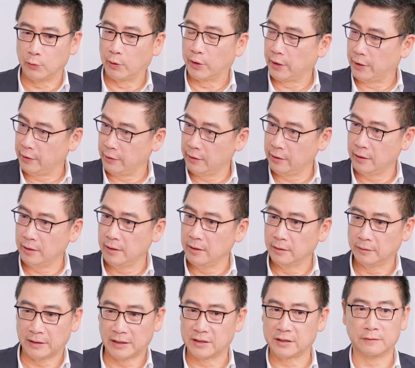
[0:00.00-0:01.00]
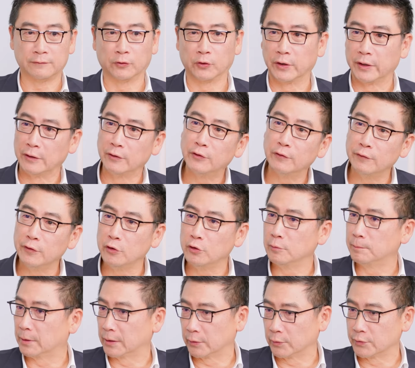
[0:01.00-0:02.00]
you are here, not just for the
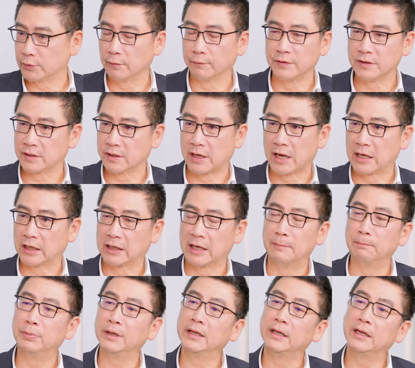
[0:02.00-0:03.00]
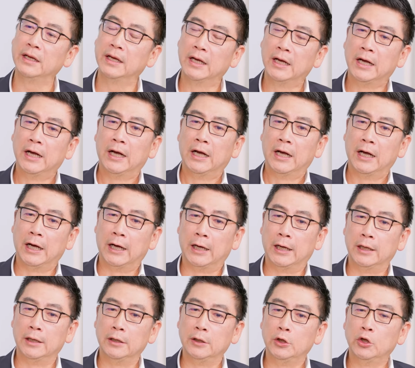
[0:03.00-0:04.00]
interview, but also visit a lot of company.
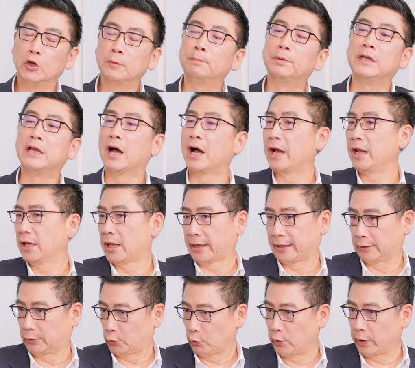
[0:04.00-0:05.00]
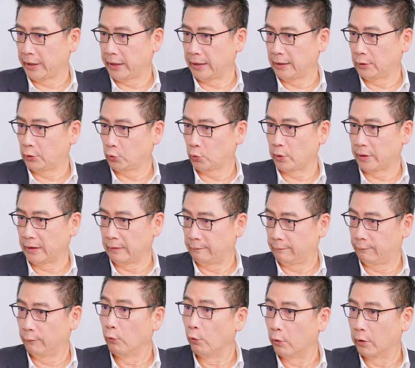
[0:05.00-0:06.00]
Look behind like
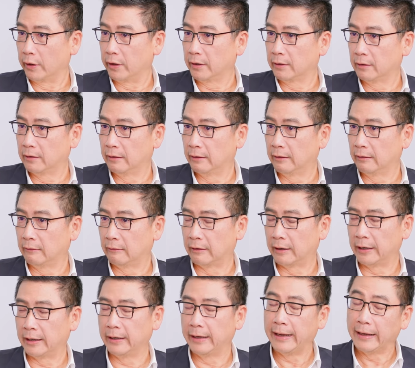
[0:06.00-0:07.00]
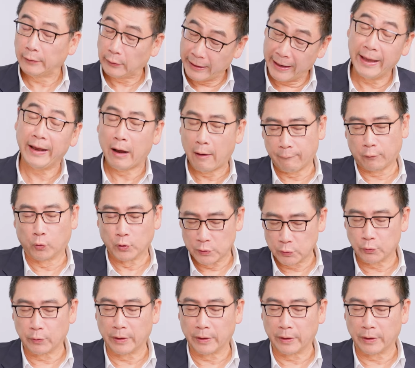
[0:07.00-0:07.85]
2024, right? And of course,